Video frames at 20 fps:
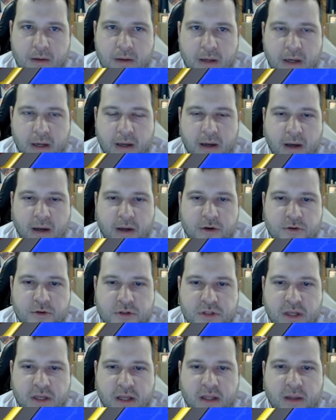I
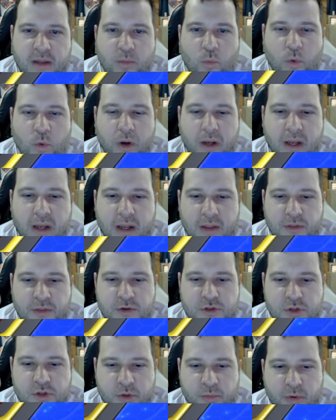understand them wanting to get
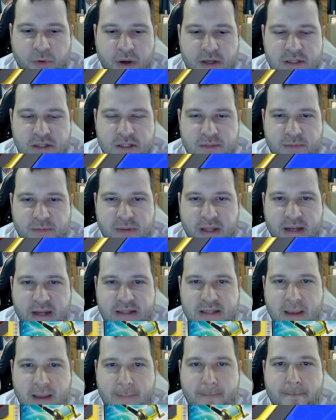those 2 prizes, but that is
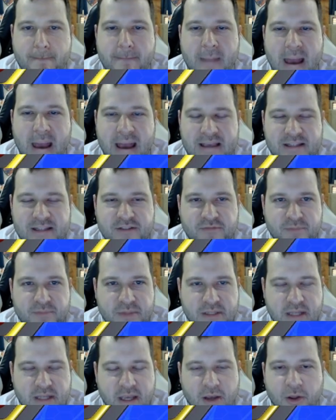a massive
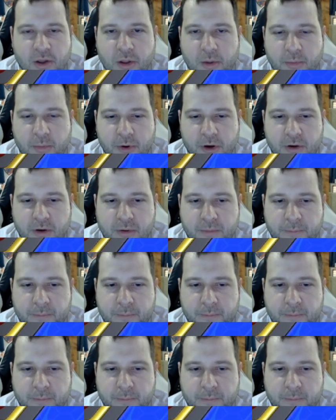mistake on their part.